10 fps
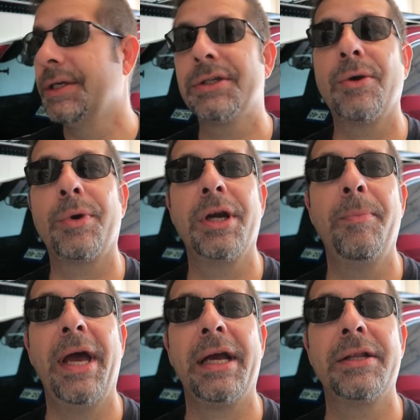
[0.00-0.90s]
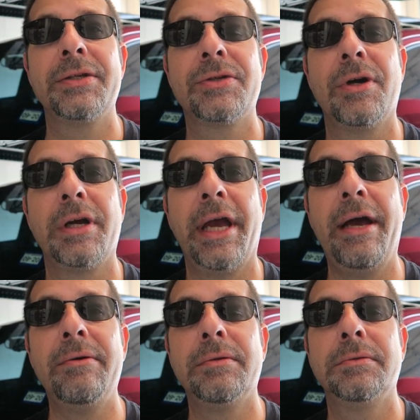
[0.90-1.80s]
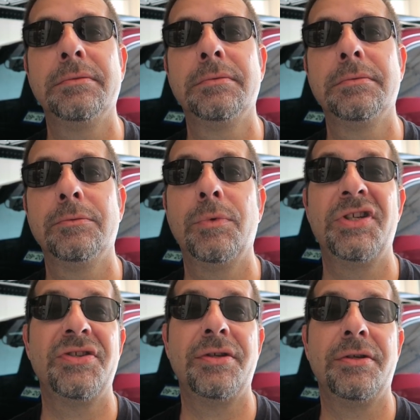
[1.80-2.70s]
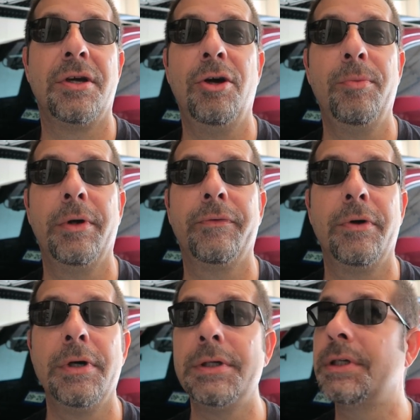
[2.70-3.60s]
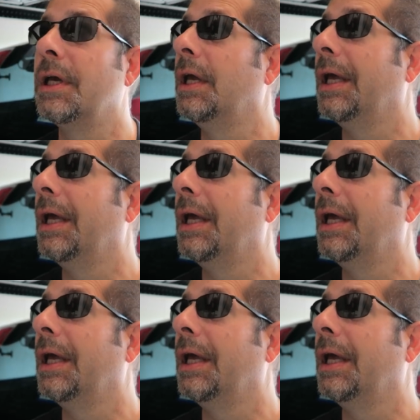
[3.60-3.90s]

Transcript: So we're gonna back this truck out, which is the Tacoma, of course,